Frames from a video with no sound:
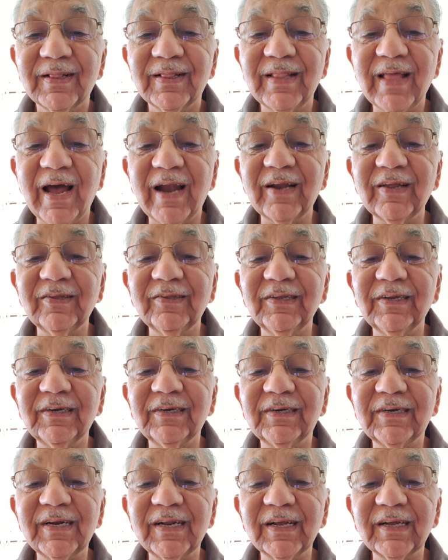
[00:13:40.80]
That is
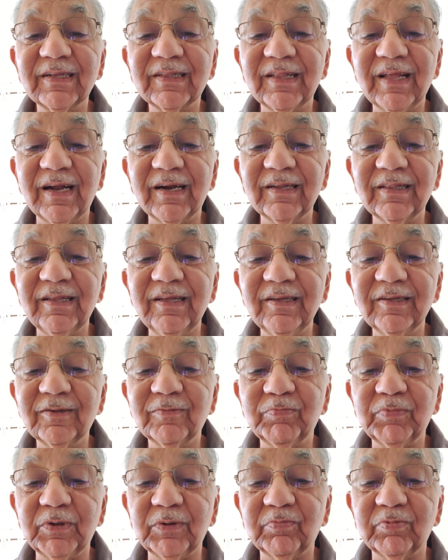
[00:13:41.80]
the trick that
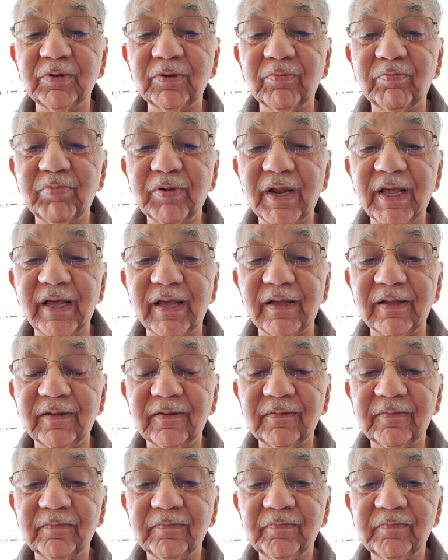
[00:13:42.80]
these people play.